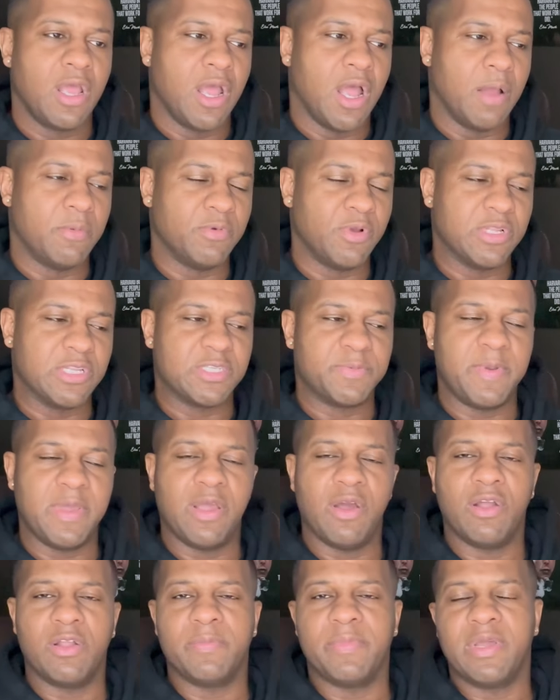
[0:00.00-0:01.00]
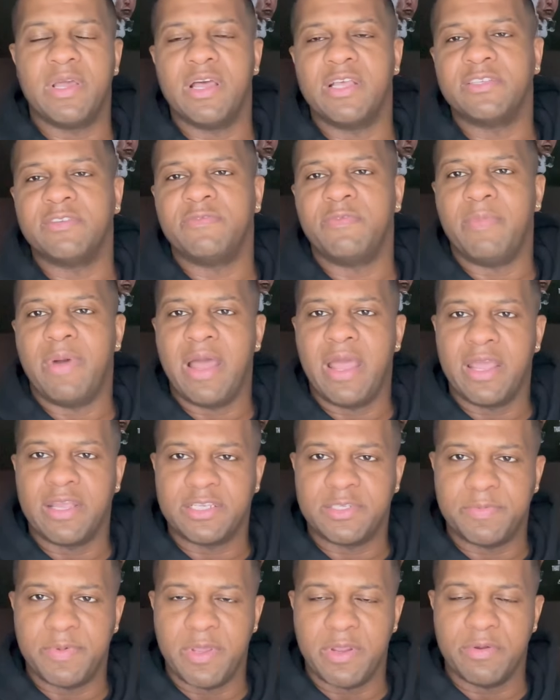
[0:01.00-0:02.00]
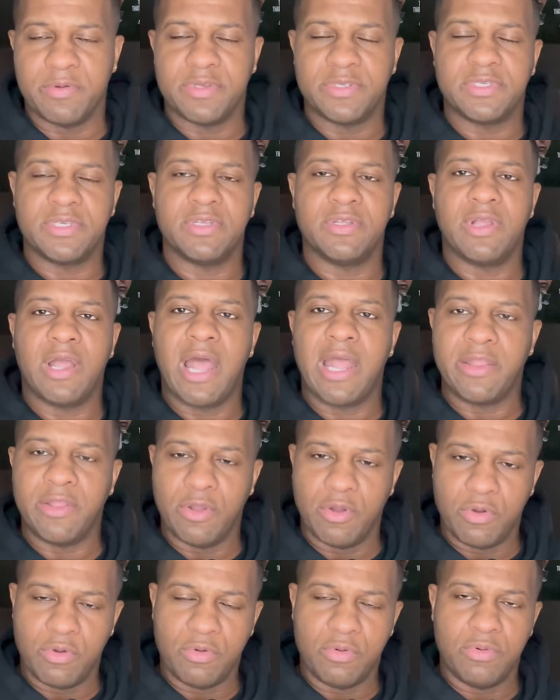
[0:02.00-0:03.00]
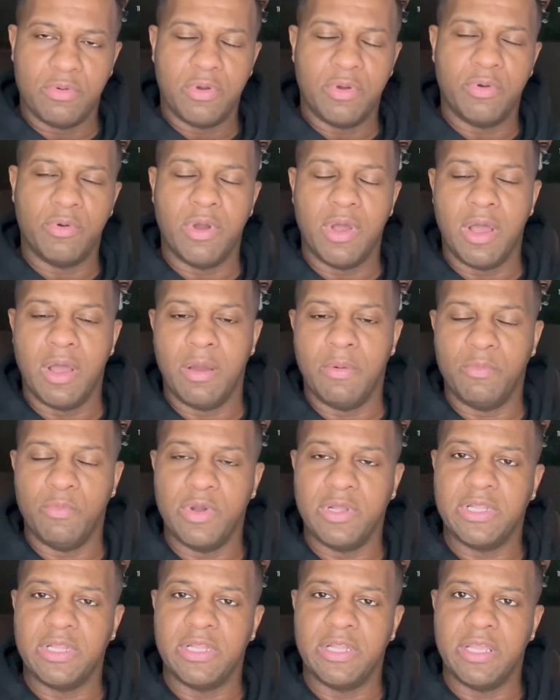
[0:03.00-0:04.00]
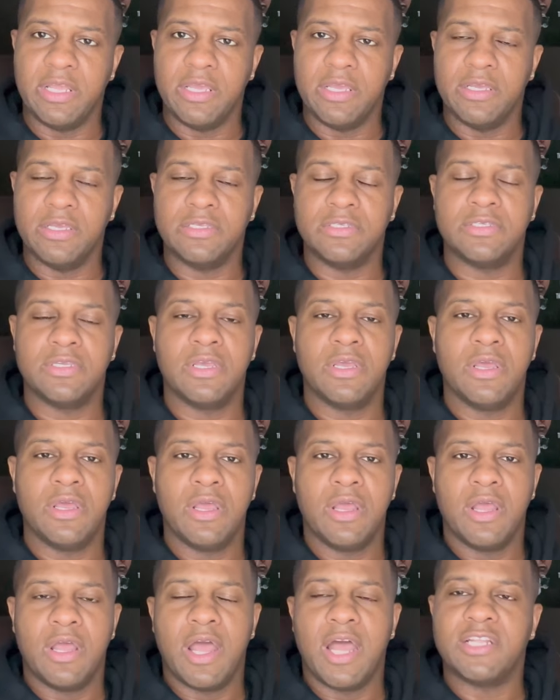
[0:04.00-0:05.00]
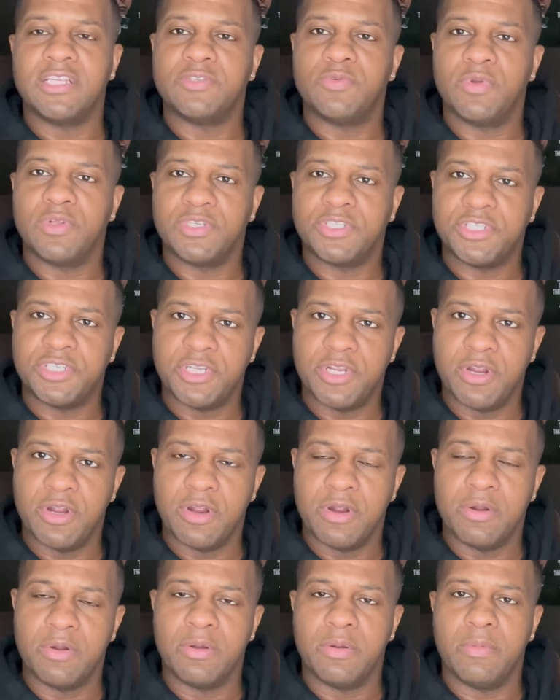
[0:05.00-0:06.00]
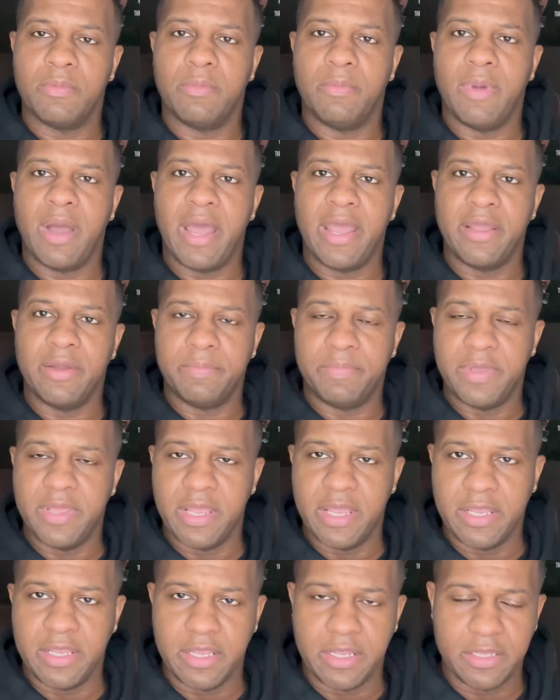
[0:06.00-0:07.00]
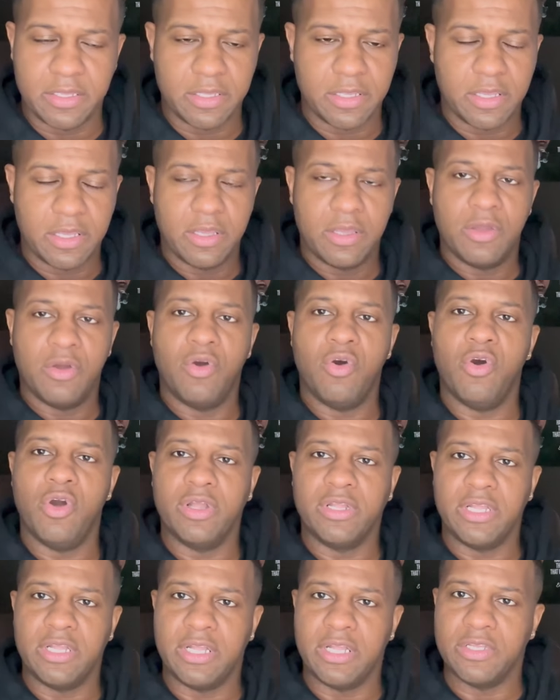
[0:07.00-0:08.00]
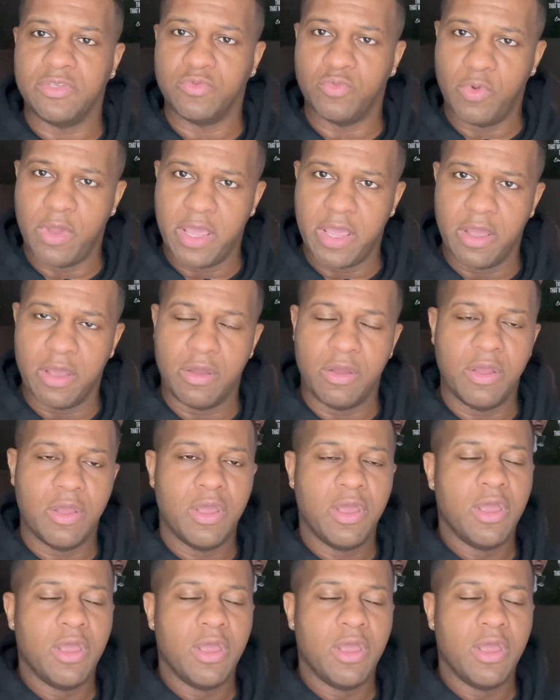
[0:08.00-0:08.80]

I'm going to speak on it because of my experience, and I know what it is. I just want to share my opinion on it as well.